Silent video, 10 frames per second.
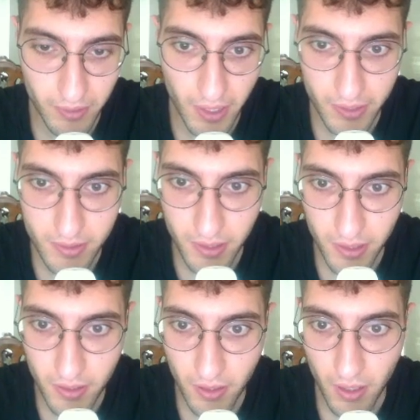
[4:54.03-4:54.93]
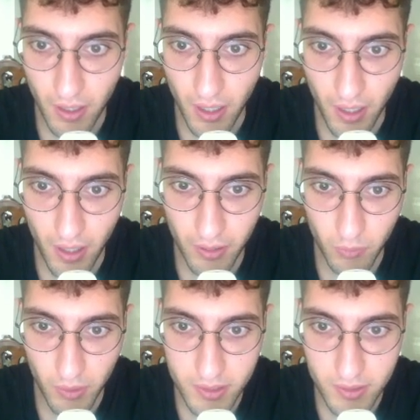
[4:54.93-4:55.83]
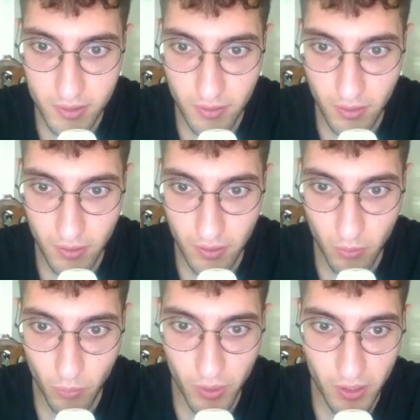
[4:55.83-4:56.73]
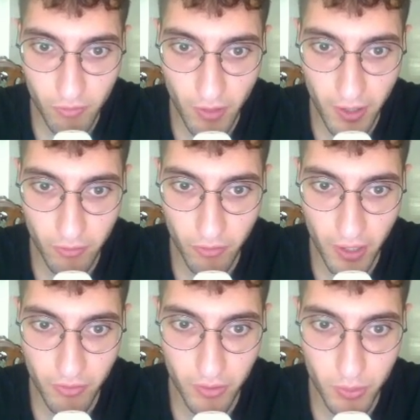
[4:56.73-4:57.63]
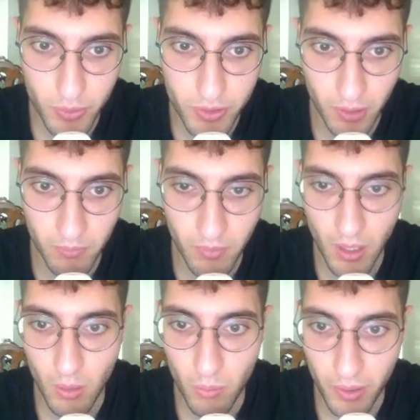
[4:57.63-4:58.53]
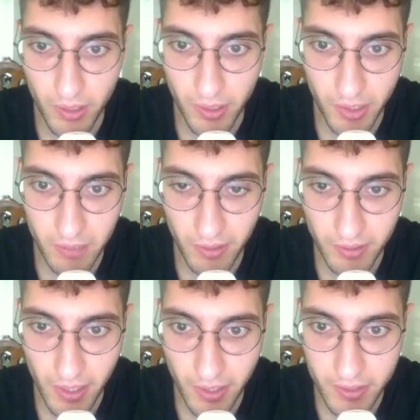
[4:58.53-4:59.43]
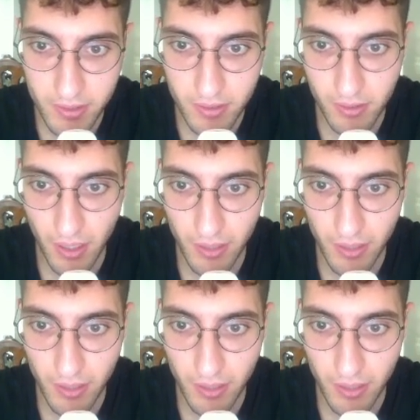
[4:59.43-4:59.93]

x here, and once we find the new sum, we're going to increment x, and